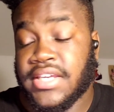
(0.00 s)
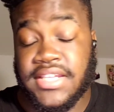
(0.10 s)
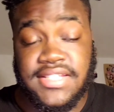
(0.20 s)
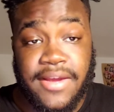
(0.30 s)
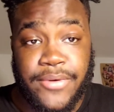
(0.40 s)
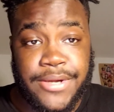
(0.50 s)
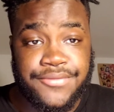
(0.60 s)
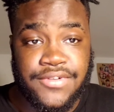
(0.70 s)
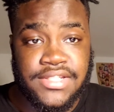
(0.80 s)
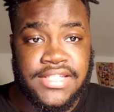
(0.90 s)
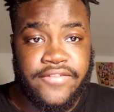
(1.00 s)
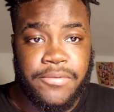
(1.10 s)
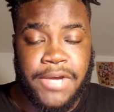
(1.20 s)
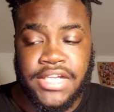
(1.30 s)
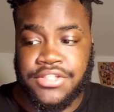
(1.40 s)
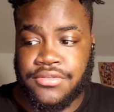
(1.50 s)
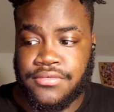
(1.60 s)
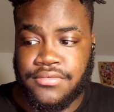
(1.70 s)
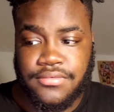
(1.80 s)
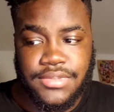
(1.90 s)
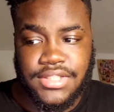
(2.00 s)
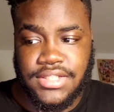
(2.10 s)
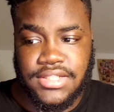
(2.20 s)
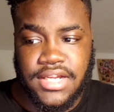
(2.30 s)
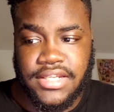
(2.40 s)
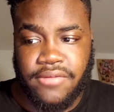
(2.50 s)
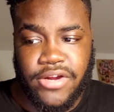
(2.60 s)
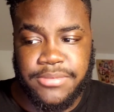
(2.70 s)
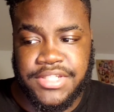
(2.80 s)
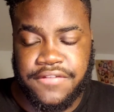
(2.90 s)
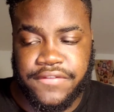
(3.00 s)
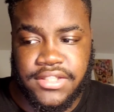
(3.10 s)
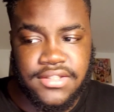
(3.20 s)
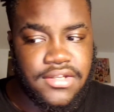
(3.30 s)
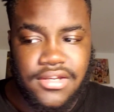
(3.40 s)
against that Rams front 7, mind you. It's just like that Rams defense.